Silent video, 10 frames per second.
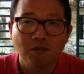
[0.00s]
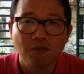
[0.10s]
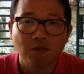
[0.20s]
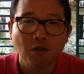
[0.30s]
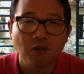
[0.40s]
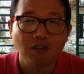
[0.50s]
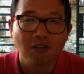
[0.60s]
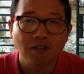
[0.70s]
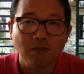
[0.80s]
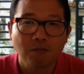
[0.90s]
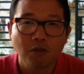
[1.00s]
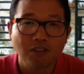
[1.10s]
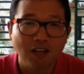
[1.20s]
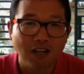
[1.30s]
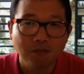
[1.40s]
talk more
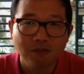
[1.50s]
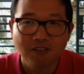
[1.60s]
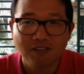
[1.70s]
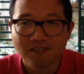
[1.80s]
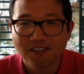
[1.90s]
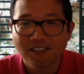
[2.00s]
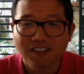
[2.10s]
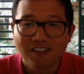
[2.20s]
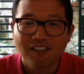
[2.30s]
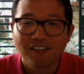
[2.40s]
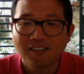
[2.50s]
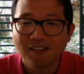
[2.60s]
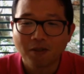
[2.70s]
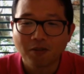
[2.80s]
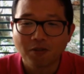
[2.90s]
times
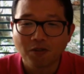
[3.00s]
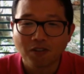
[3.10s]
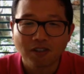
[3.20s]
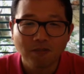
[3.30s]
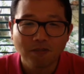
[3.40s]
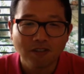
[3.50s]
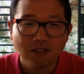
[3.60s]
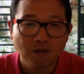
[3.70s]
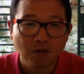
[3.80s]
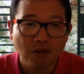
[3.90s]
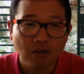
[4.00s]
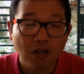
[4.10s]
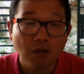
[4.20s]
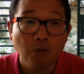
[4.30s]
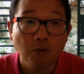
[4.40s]
about origami, and
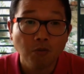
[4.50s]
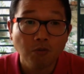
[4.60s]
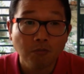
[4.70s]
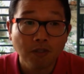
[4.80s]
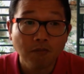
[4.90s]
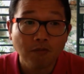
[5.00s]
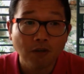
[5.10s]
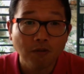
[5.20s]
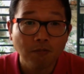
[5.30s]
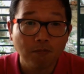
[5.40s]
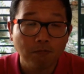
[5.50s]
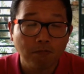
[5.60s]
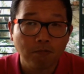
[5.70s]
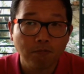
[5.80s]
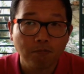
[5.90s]
I would be very
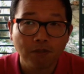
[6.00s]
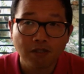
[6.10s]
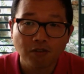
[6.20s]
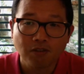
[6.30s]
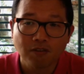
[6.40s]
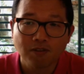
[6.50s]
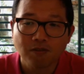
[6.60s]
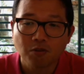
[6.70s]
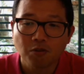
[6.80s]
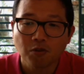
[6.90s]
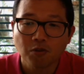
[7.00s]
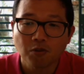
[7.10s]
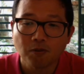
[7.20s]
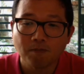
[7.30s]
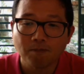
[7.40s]
pleasure
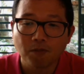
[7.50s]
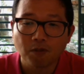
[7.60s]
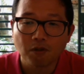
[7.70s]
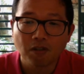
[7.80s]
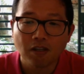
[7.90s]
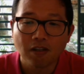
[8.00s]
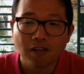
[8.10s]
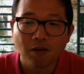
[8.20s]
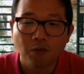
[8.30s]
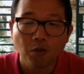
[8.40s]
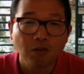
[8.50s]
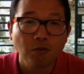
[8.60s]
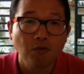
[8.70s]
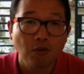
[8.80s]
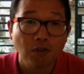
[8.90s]
to work
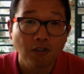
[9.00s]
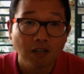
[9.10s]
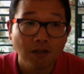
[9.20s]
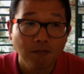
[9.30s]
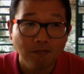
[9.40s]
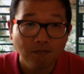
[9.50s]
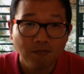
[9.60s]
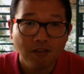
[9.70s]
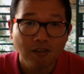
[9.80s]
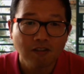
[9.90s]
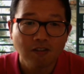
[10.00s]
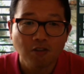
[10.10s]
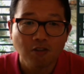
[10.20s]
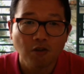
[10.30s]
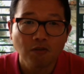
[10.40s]
with origami and
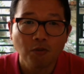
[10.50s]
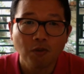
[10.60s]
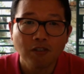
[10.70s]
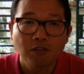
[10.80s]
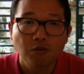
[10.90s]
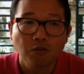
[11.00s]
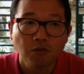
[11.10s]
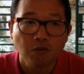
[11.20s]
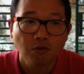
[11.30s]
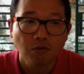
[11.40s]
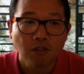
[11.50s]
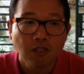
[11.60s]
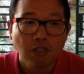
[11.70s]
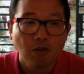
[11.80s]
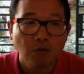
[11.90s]
discover ways to
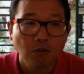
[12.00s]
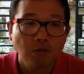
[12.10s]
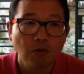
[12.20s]
work